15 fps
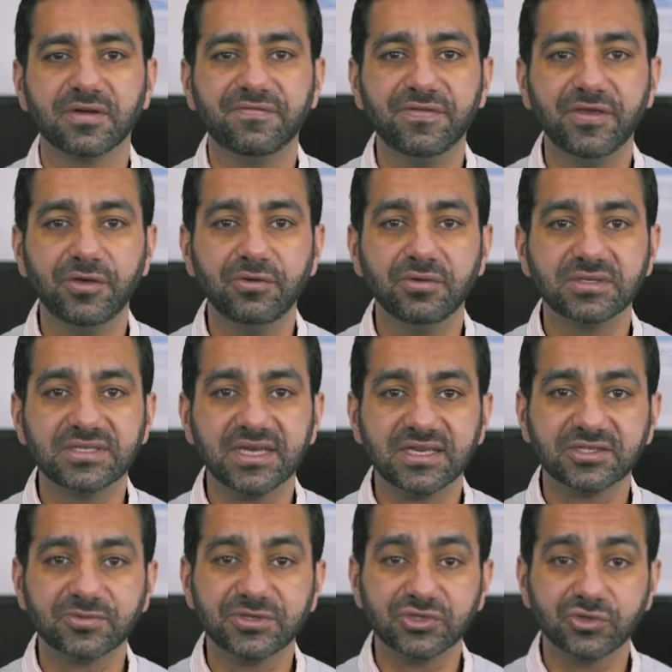A few
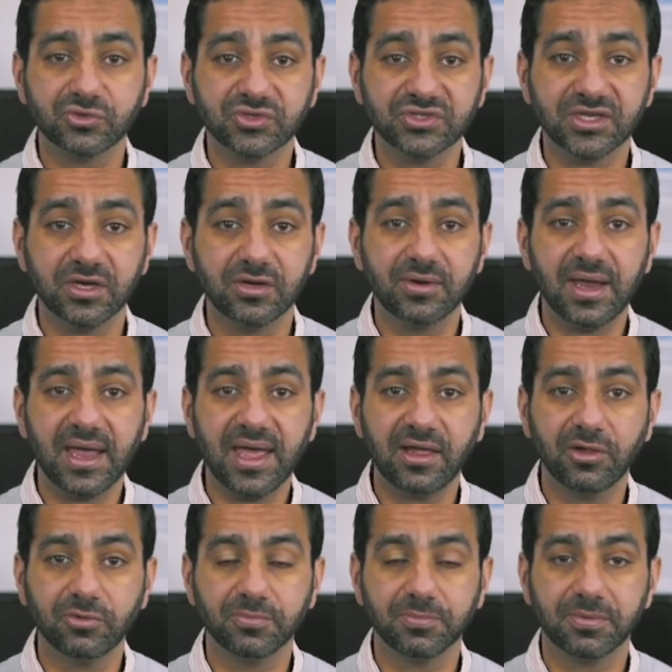tests which also
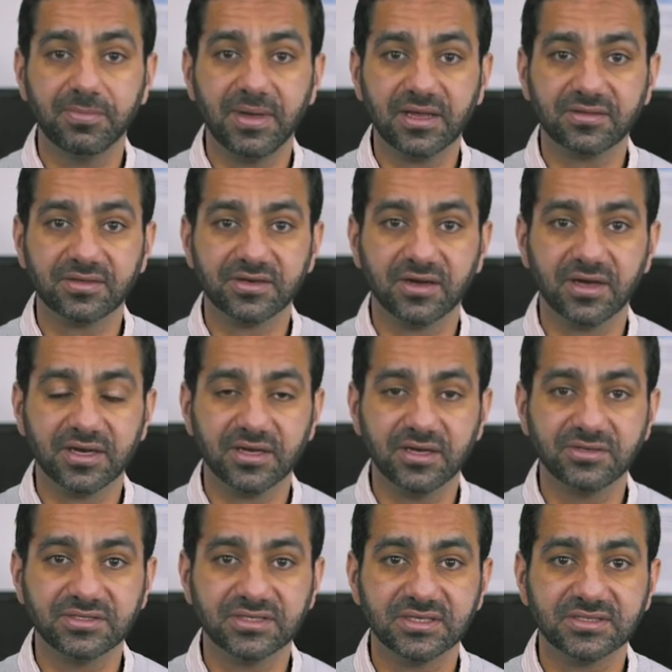help make the
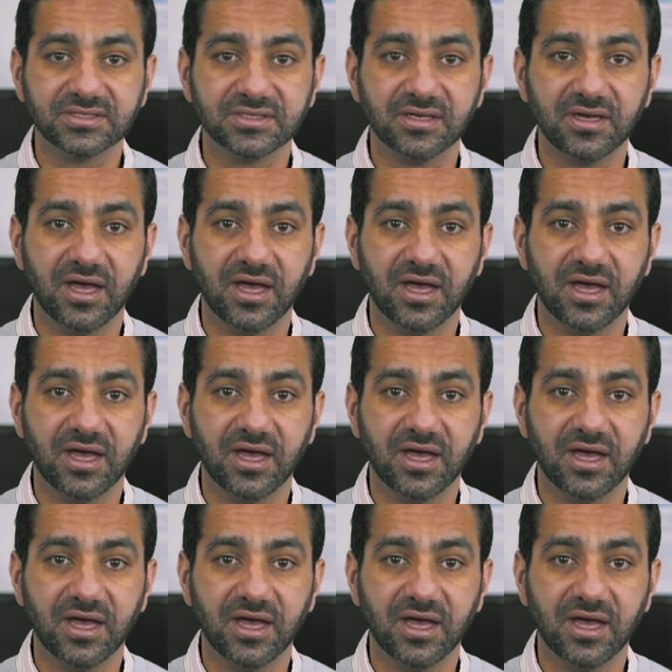diagnosis